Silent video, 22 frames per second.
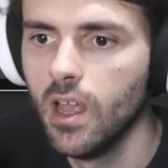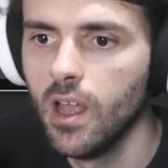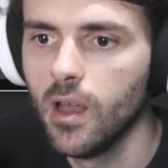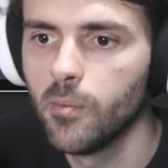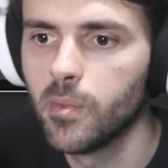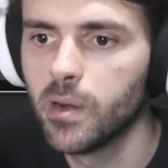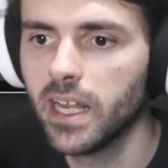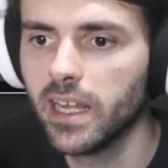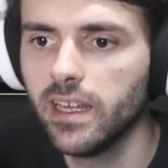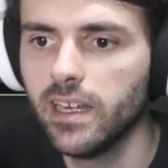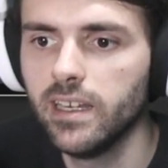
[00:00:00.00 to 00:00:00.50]

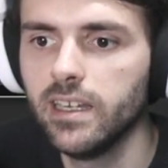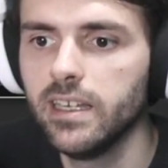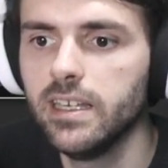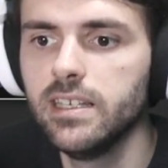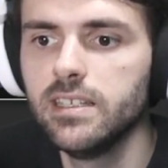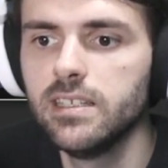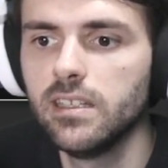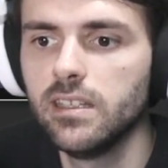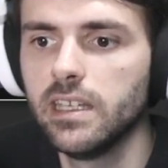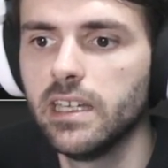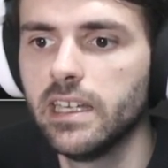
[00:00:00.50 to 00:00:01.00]
But I can
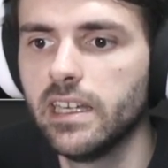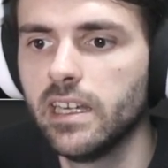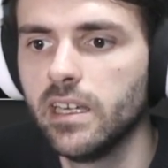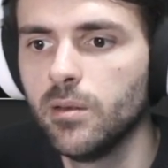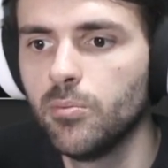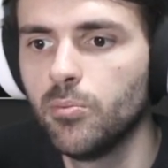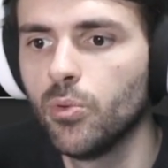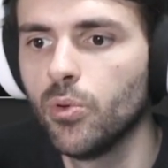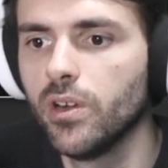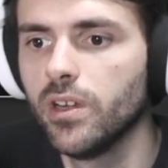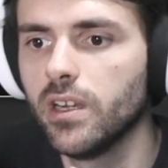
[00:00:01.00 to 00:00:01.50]
easily, at any
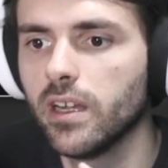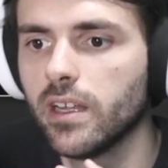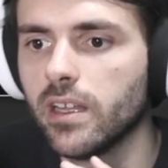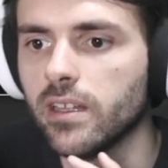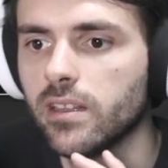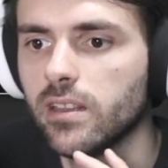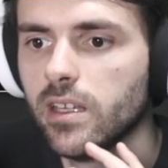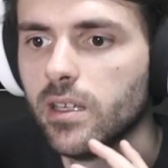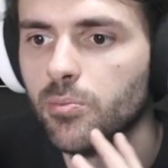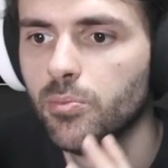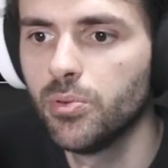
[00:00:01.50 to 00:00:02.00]
point, I can
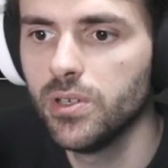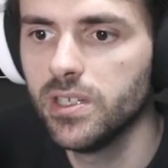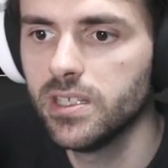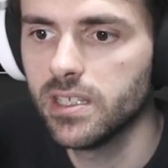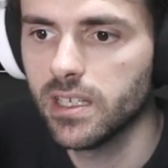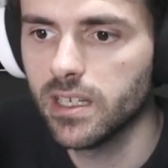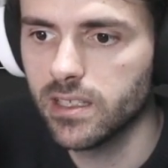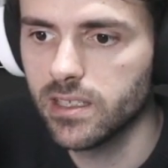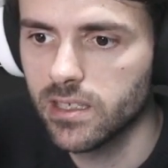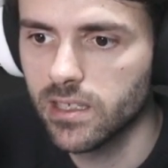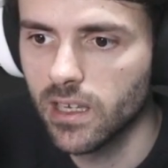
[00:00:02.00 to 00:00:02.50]
click
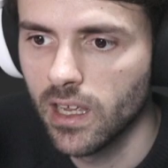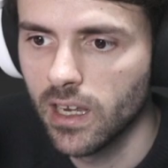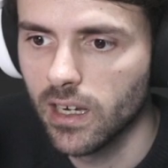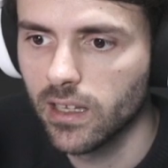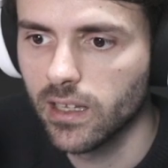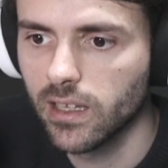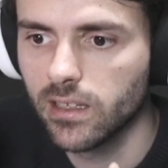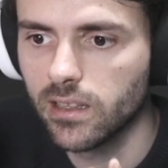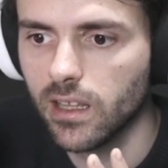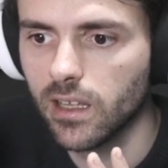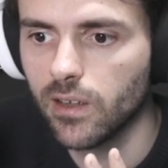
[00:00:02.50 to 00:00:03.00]
presets, I
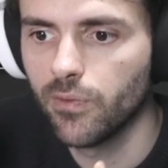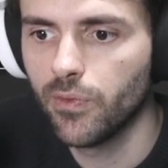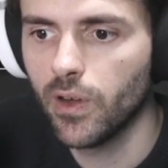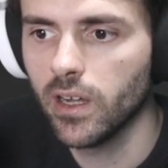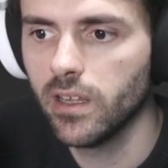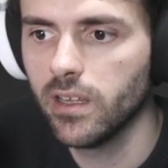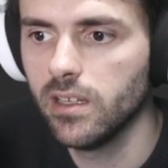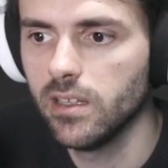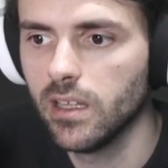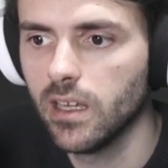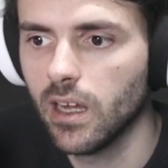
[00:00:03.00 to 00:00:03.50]
can click
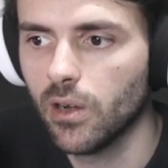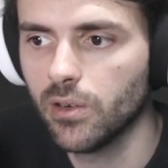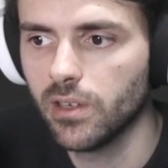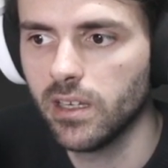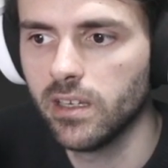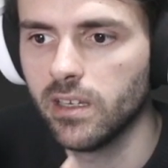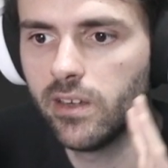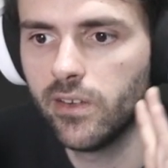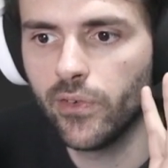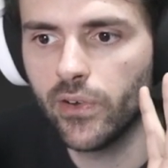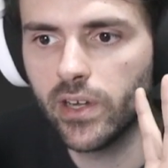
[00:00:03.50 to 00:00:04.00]
funky layout, and
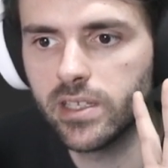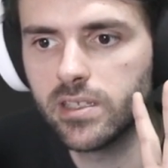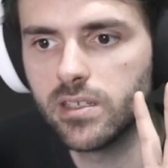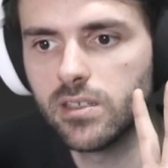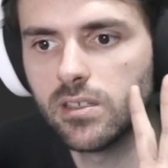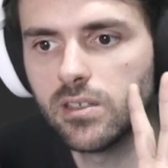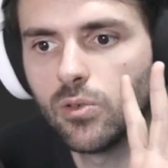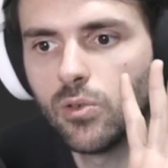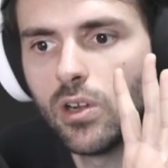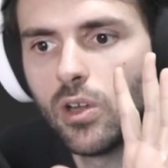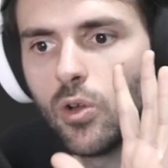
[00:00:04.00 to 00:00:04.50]
the devices are
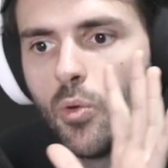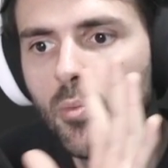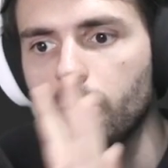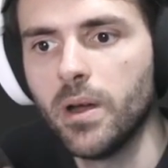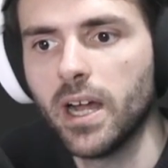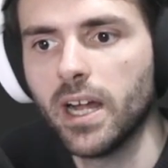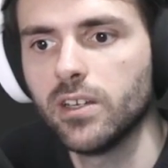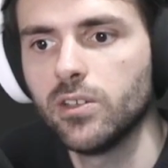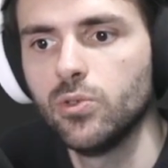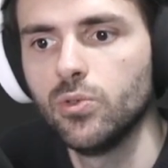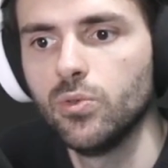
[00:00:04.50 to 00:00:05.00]
going to go
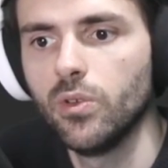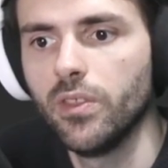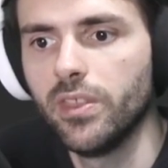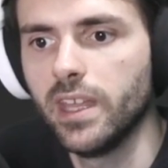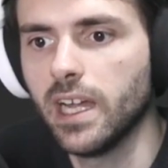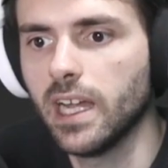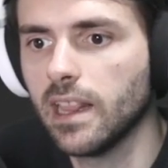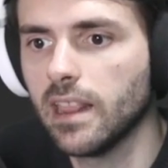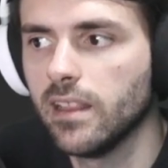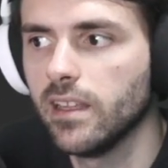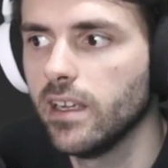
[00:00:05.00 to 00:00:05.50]
back to
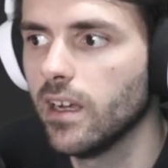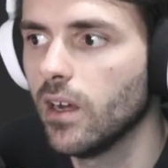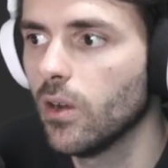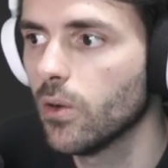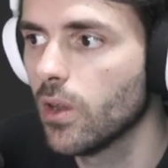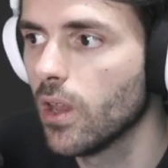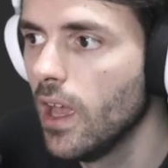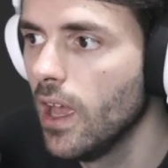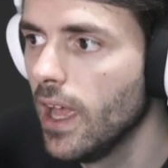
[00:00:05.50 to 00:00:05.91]
that layout.